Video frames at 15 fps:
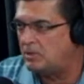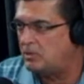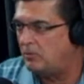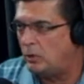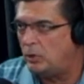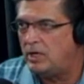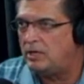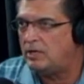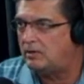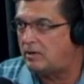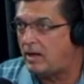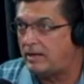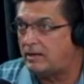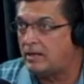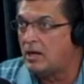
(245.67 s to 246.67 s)
If you need to
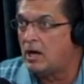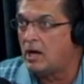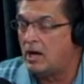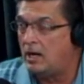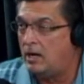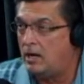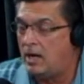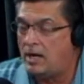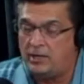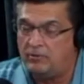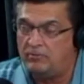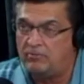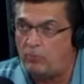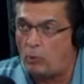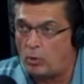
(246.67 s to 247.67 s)
take an
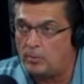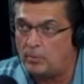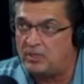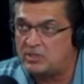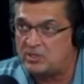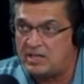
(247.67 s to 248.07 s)
informant's